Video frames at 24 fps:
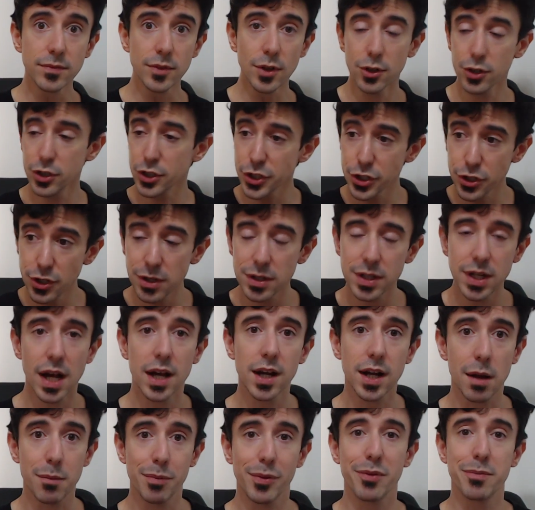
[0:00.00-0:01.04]
Or you do
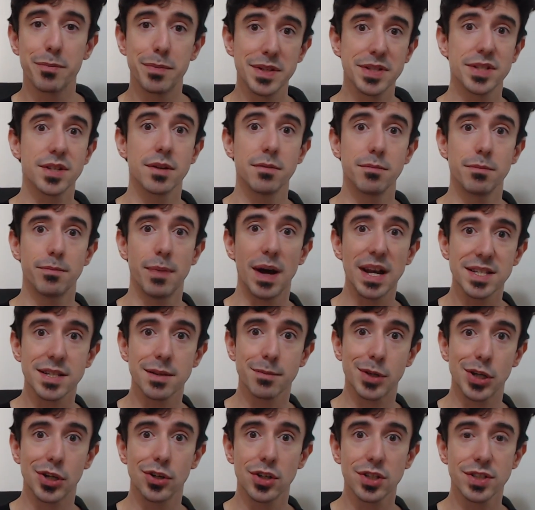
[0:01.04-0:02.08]
a couple of
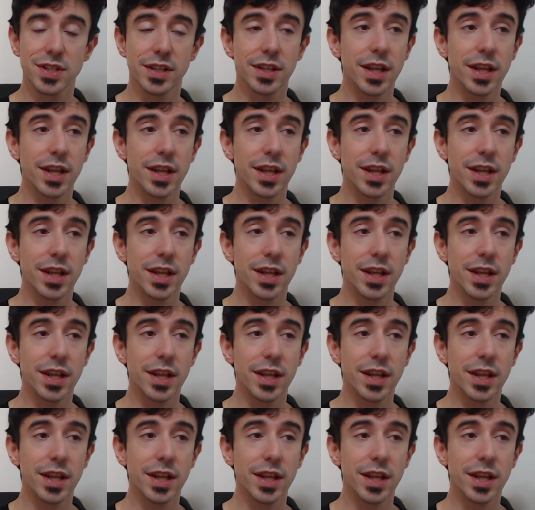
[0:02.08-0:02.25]
bicep curls,